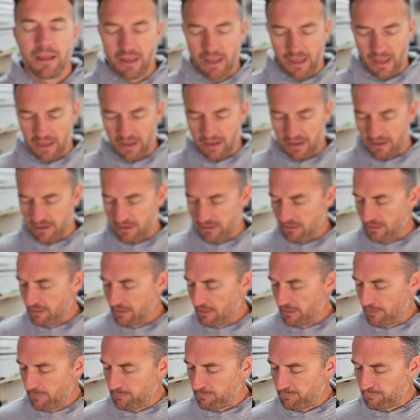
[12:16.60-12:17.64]
And
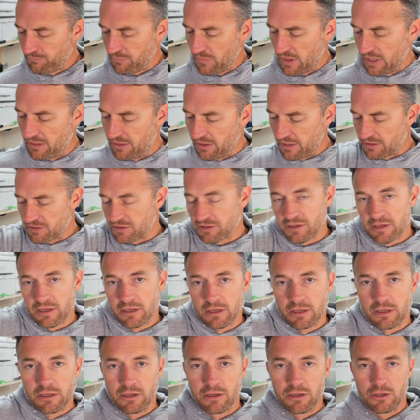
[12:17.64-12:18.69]
this
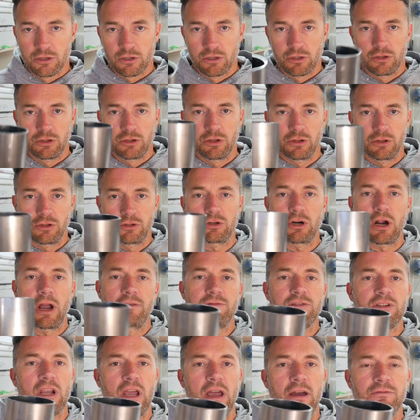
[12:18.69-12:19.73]
drive
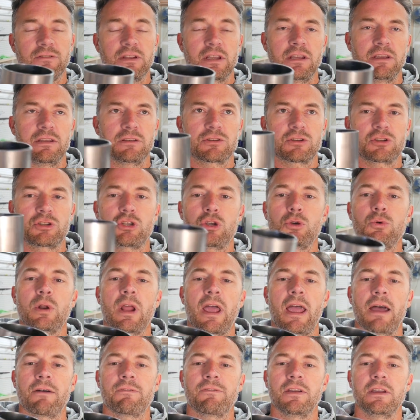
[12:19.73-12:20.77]
shaft is two and a
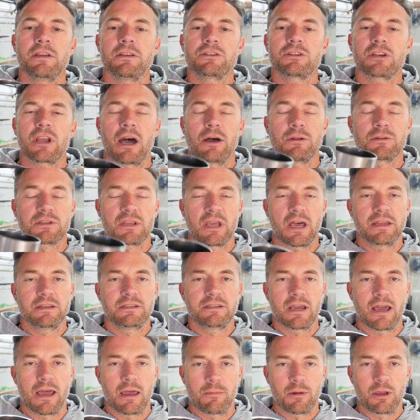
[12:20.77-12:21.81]
half inch outside
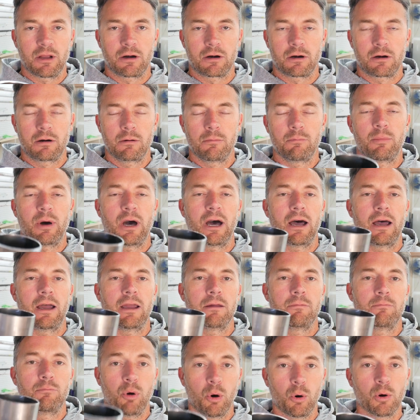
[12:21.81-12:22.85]
diameter
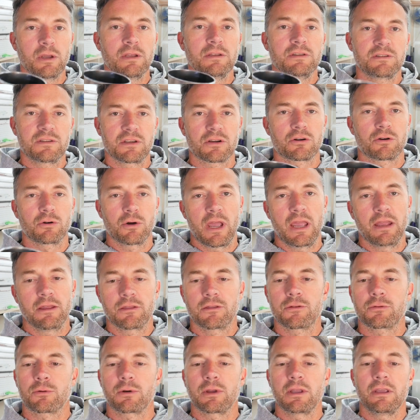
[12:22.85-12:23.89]
by
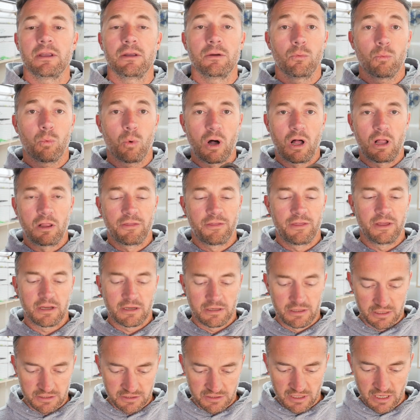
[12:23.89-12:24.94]
0.083 wall
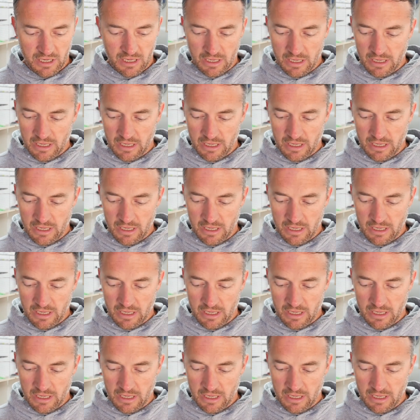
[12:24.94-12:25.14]
thickness.